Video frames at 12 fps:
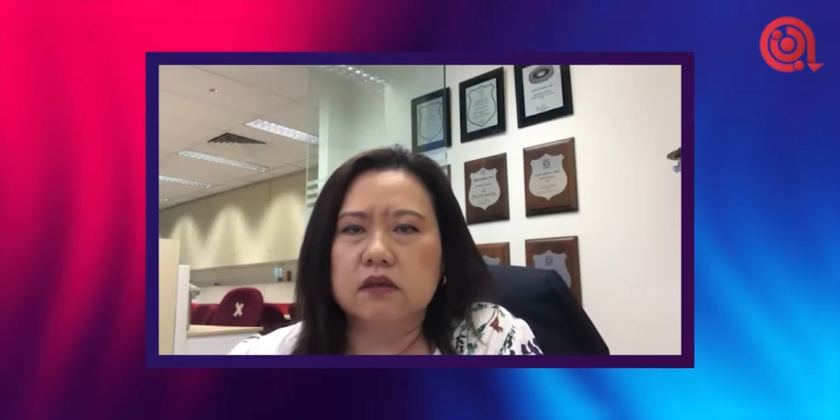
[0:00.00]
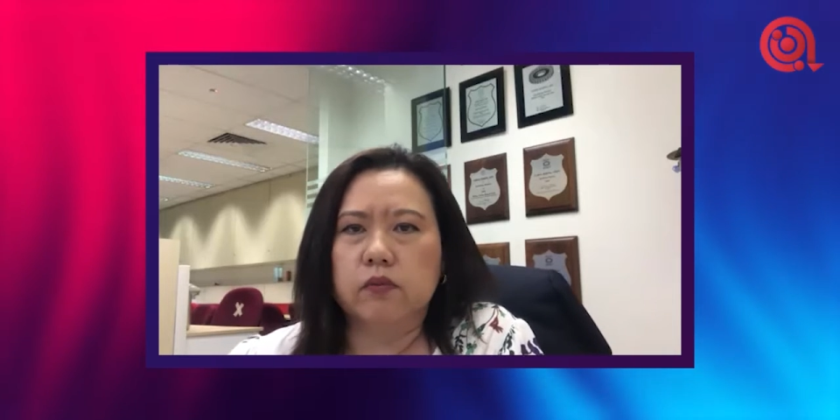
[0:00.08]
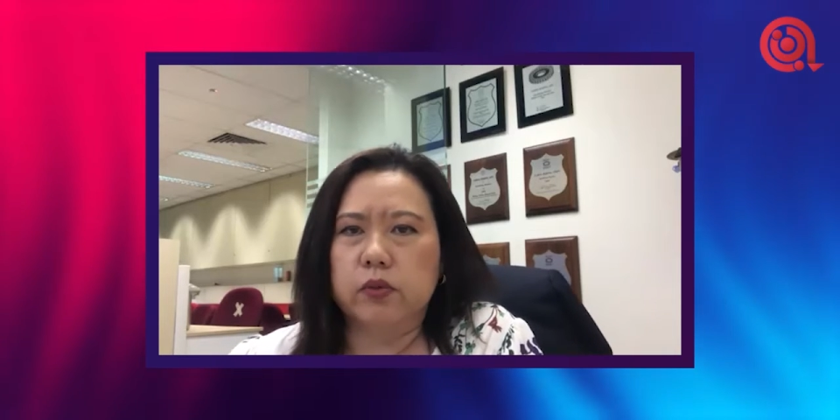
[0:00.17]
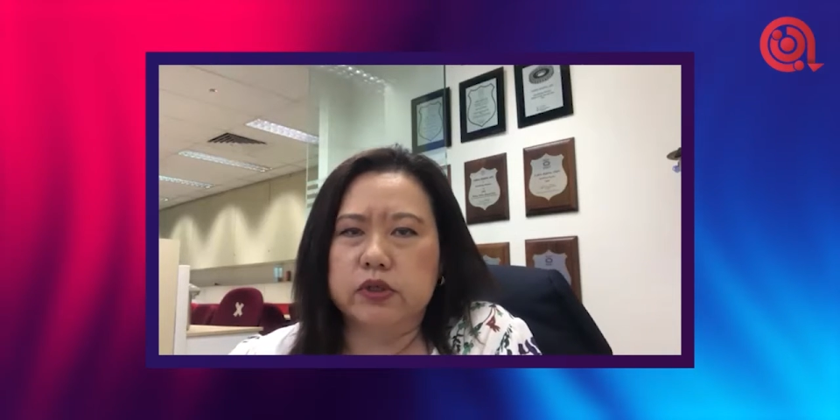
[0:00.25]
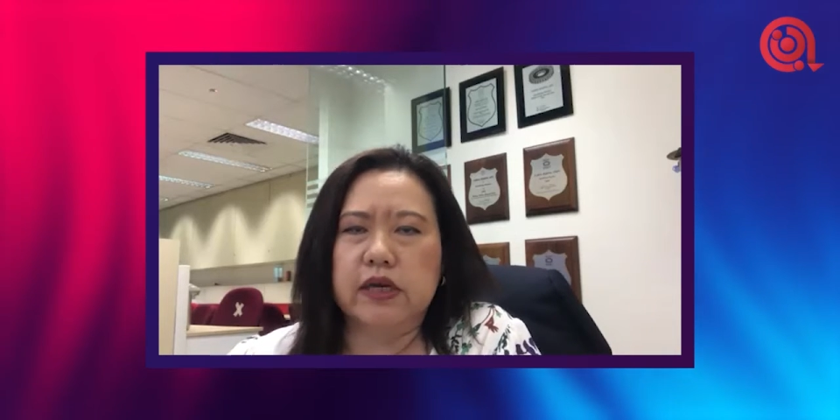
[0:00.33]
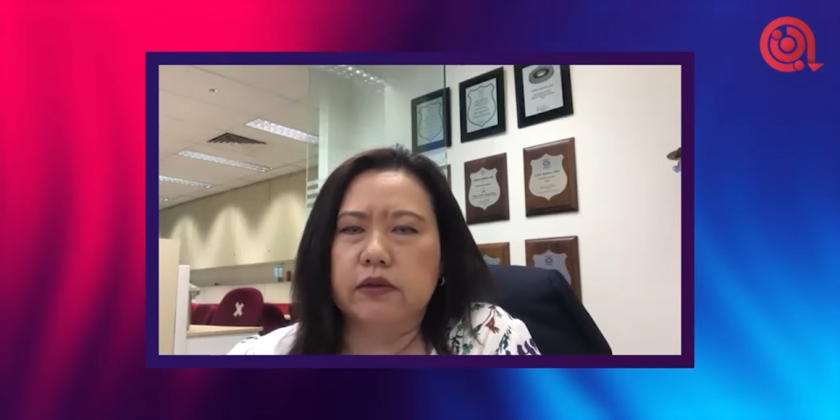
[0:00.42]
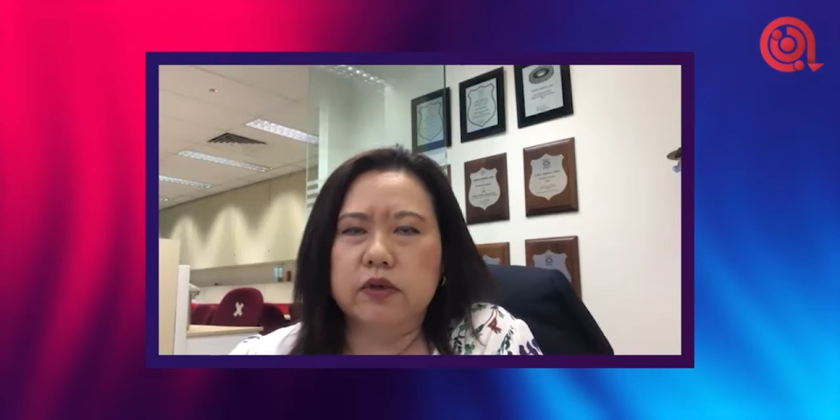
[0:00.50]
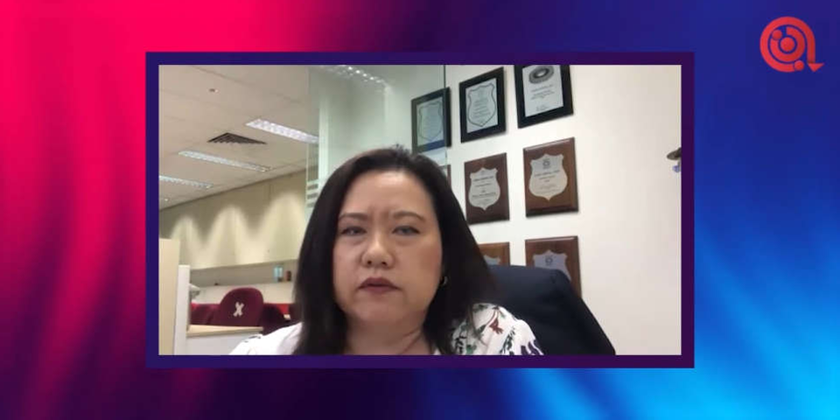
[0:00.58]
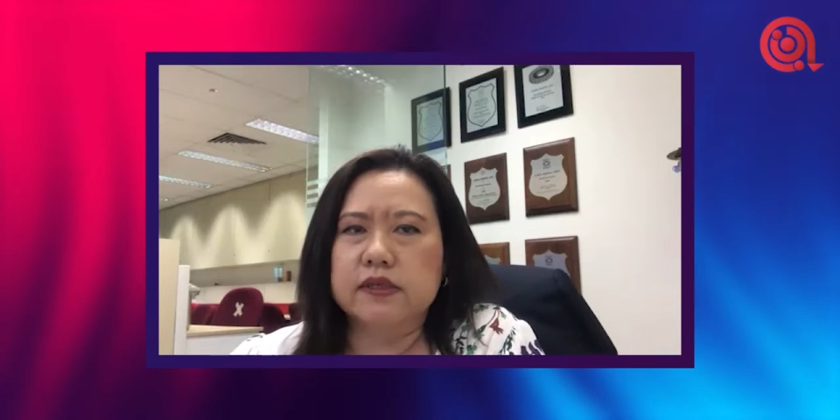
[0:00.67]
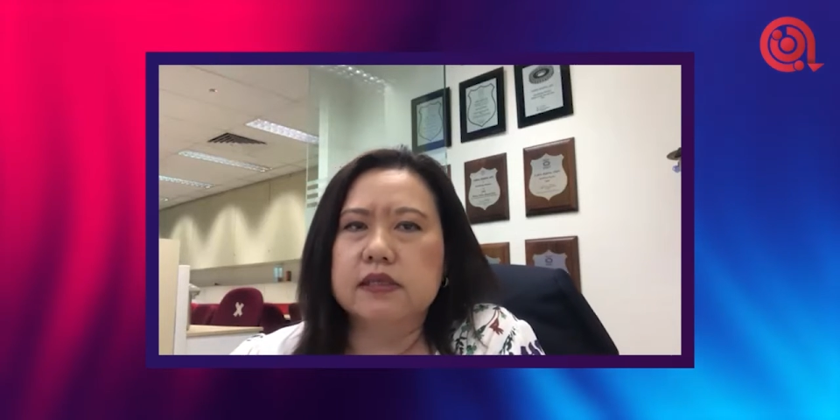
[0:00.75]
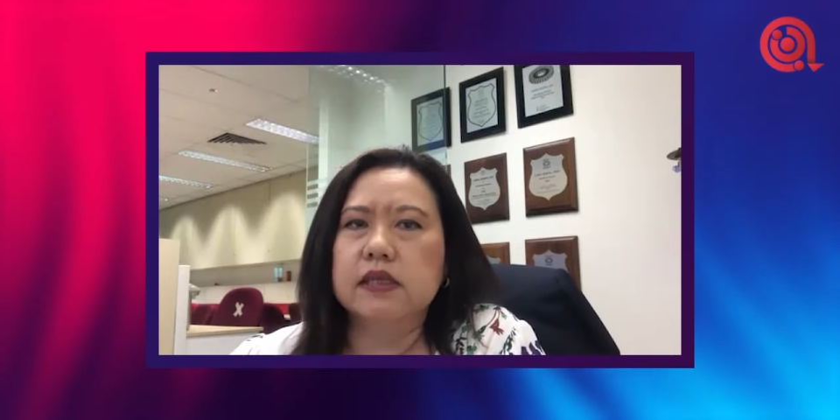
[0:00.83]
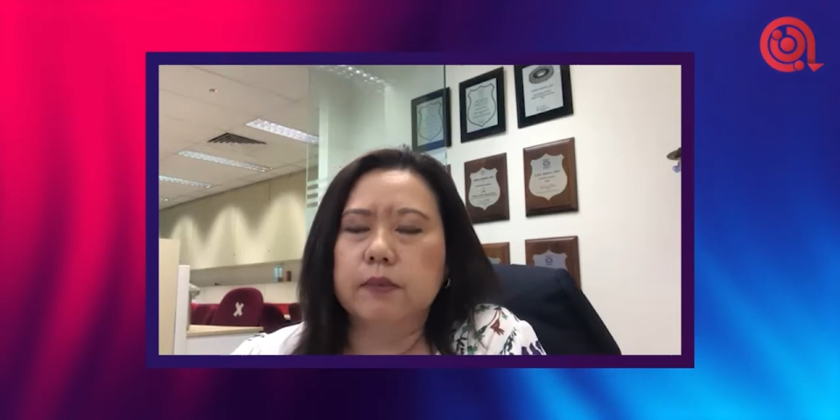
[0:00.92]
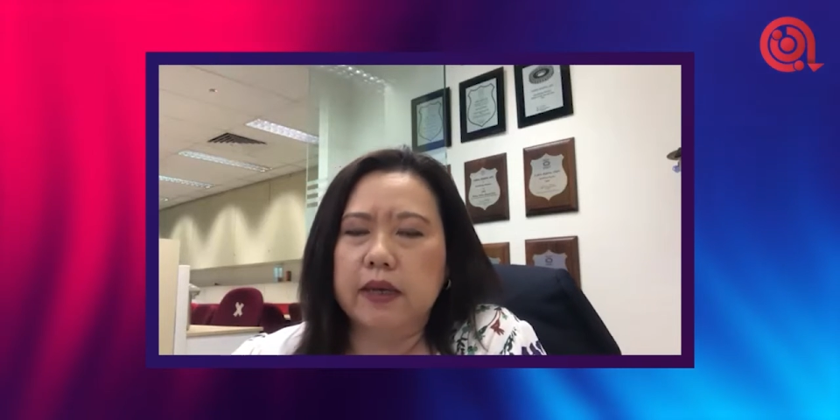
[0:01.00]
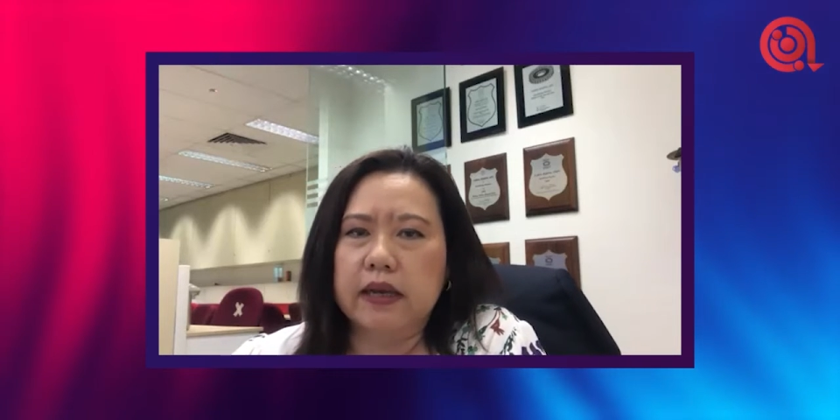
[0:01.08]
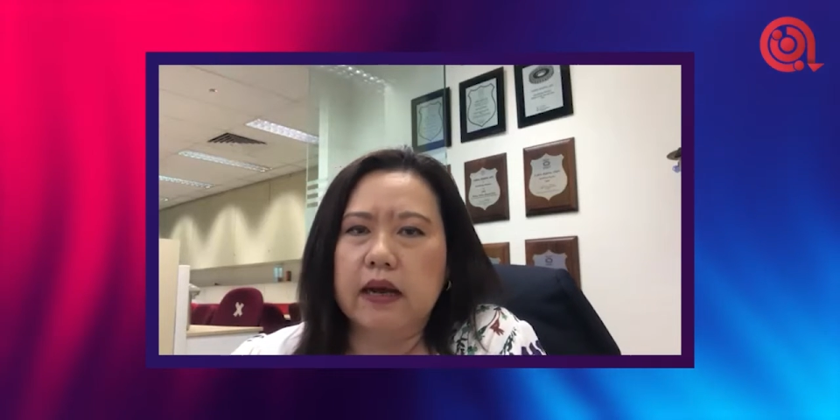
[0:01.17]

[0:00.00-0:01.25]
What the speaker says: of which I don't even sleep 8